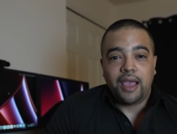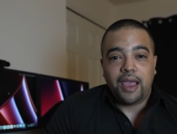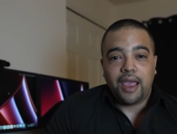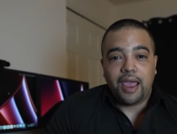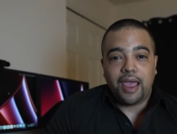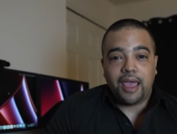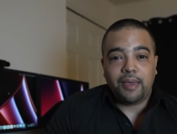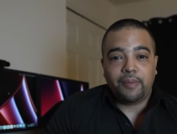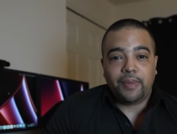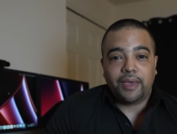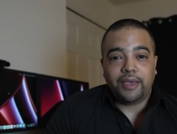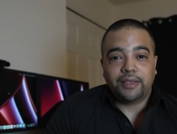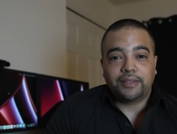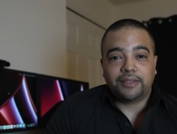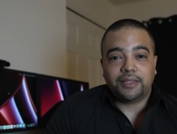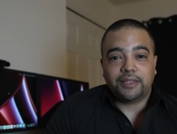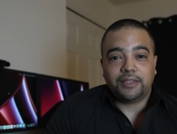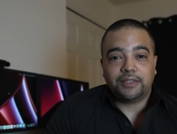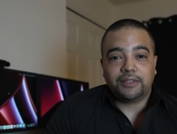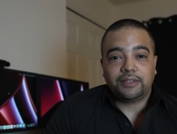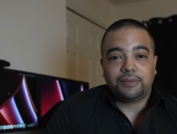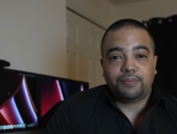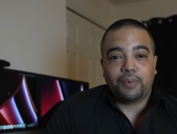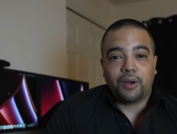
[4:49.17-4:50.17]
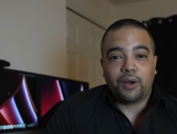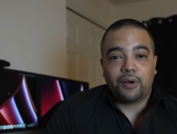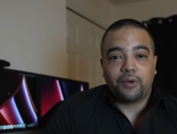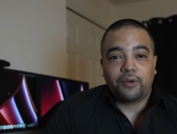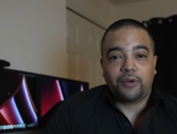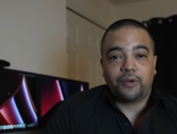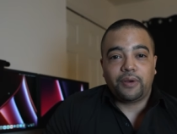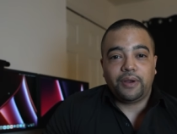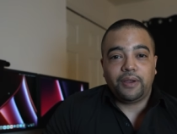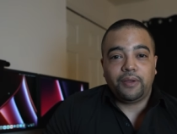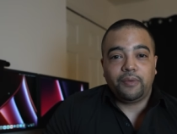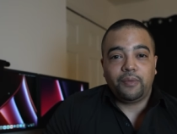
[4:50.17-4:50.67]
Amex is
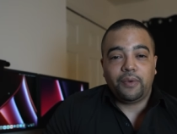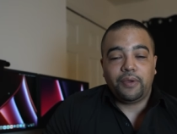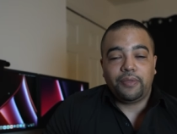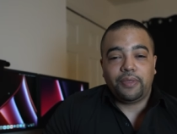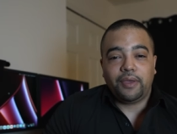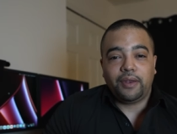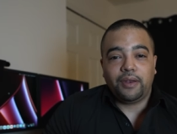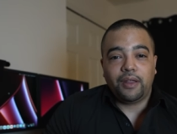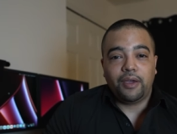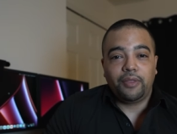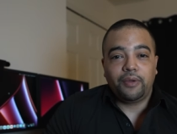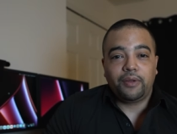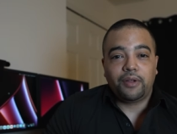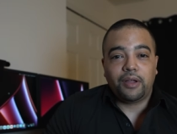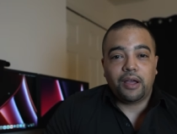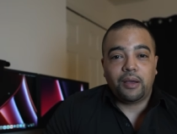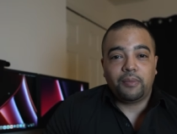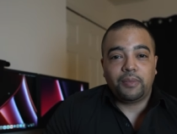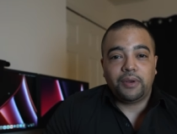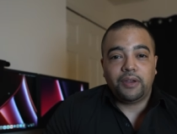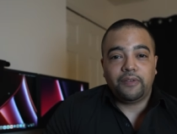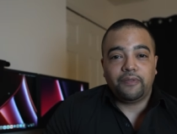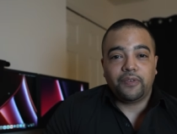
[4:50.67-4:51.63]
partnering with another company,